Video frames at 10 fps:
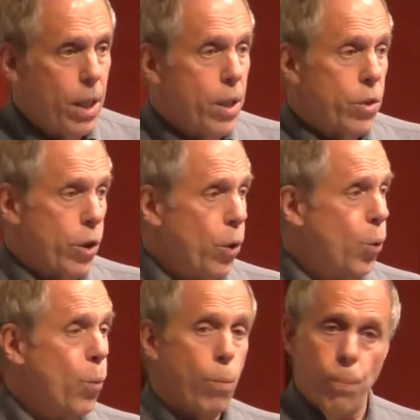
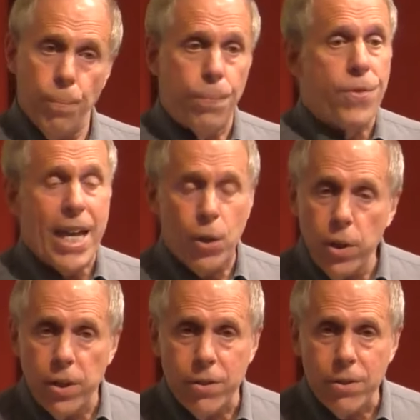So thank
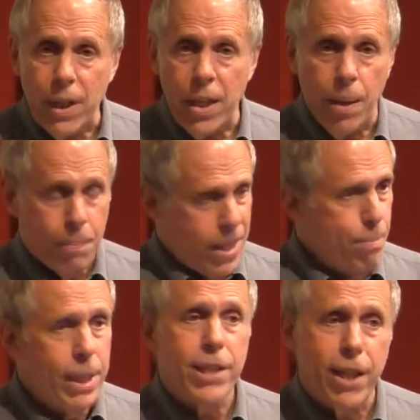goodness, the
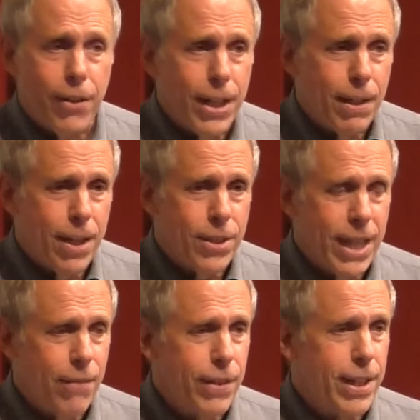military as an
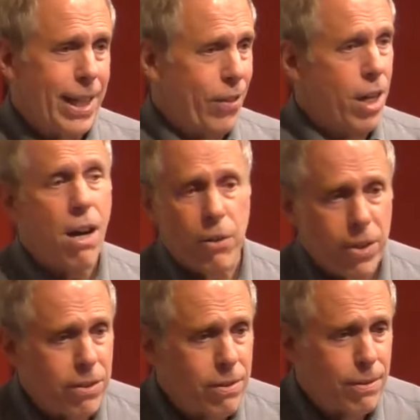advocate and the
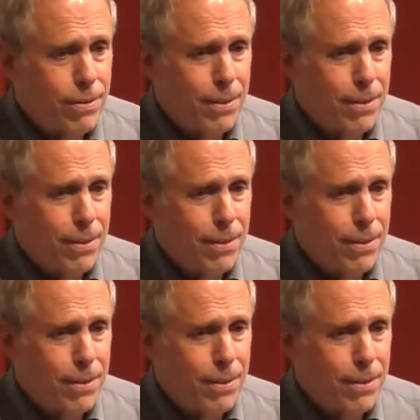Congress